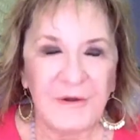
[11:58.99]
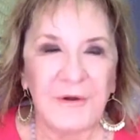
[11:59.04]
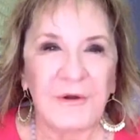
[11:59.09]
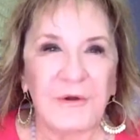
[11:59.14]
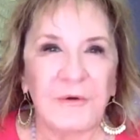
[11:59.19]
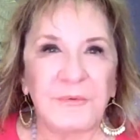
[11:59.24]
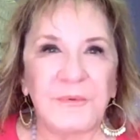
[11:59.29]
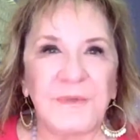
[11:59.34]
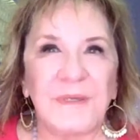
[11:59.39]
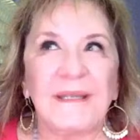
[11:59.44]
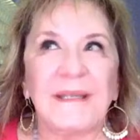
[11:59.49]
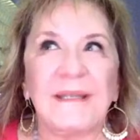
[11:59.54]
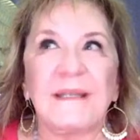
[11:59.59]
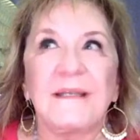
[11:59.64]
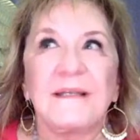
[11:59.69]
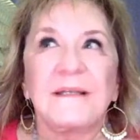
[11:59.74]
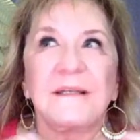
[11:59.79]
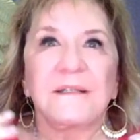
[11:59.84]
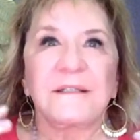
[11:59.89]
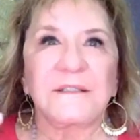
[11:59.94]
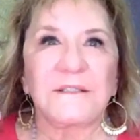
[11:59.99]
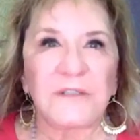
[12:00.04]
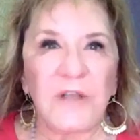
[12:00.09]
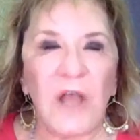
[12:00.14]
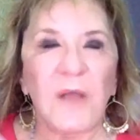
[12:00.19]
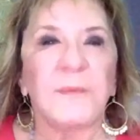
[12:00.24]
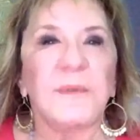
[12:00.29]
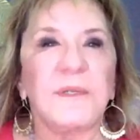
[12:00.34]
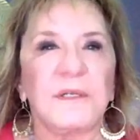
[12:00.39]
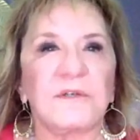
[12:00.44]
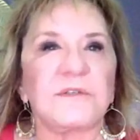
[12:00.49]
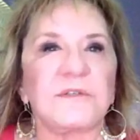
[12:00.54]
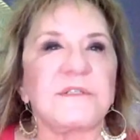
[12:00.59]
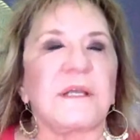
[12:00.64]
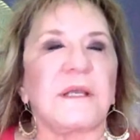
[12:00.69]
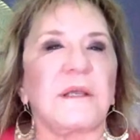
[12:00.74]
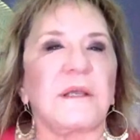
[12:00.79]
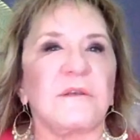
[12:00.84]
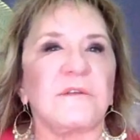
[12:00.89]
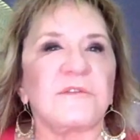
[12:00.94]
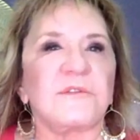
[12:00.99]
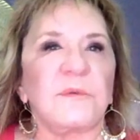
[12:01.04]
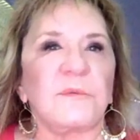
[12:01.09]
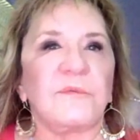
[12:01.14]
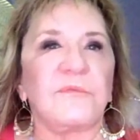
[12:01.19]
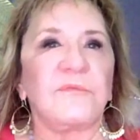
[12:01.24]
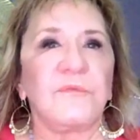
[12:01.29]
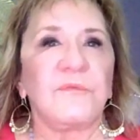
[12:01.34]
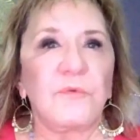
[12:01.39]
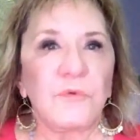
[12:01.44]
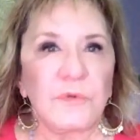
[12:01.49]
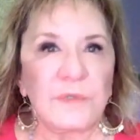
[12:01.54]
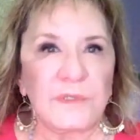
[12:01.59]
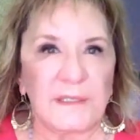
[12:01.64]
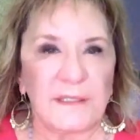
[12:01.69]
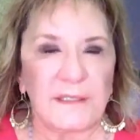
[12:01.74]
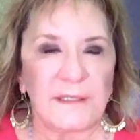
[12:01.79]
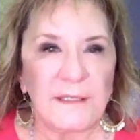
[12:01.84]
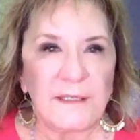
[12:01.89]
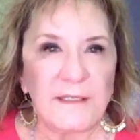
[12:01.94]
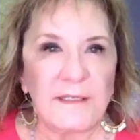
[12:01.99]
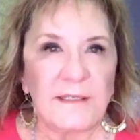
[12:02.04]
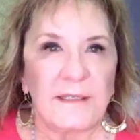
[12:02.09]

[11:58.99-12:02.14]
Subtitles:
Or are we stopping ourselves from fully